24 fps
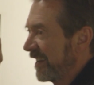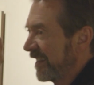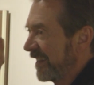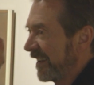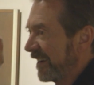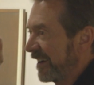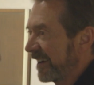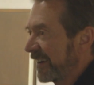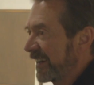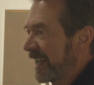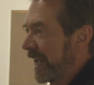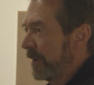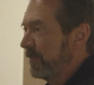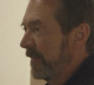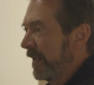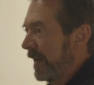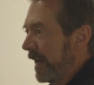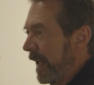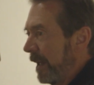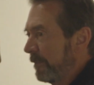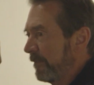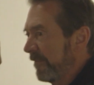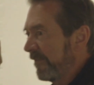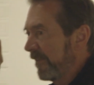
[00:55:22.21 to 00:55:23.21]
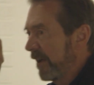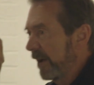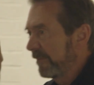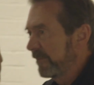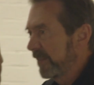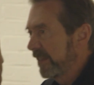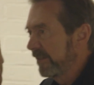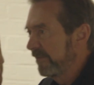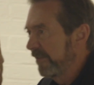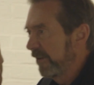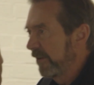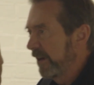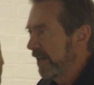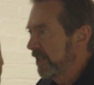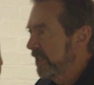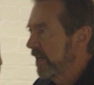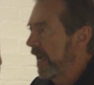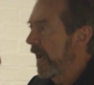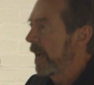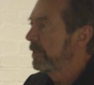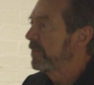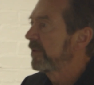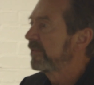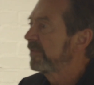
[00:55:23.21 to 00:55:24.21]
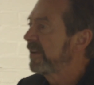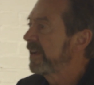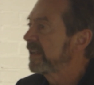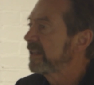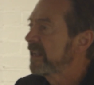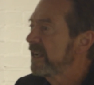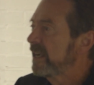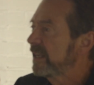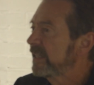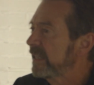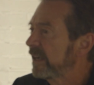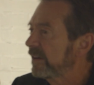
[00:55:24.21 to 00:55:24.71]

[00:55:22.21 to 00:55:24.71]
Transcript: that are coming up, up the very top of it.